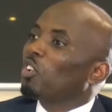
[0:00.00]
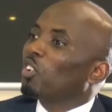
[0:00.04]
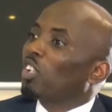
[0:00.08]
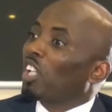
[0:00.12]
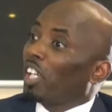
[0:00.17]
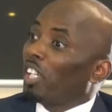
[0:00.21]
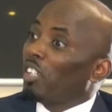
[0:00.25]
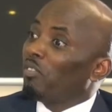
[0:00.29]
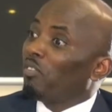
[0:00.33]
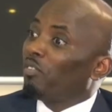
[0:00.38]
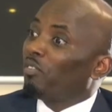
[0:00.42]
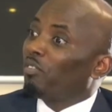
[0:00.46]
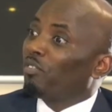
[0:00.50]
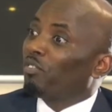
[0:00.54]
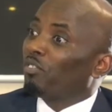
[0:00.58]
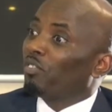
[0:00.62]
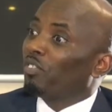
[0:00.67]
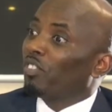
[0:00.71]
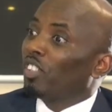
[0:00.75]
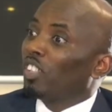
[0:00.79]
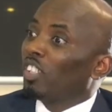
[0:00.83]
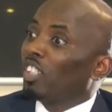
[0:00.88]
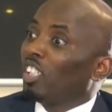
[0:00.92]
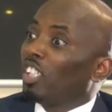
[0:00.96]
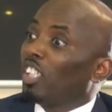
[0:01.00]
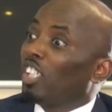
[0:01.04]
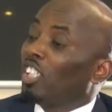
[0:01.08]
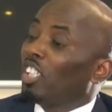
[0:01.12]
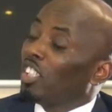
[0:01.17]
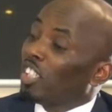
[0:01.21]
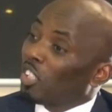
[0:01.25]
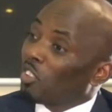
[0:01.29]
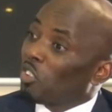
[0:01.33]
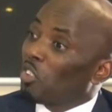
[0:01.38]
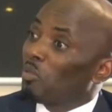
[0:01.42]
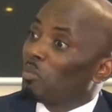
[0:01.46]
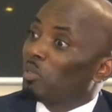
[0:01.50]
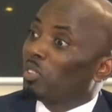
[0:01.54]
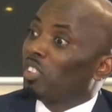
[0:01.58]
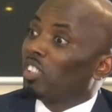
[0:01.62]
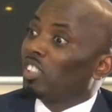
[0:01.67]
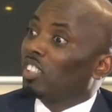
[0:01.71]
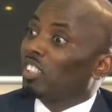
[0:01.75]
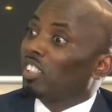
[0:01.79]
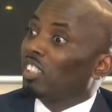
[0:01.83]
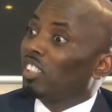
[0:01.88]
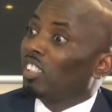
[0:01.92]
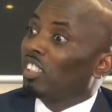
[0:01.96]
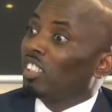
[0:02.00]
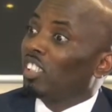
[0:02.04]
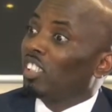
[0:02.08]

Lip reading: real life, in the community,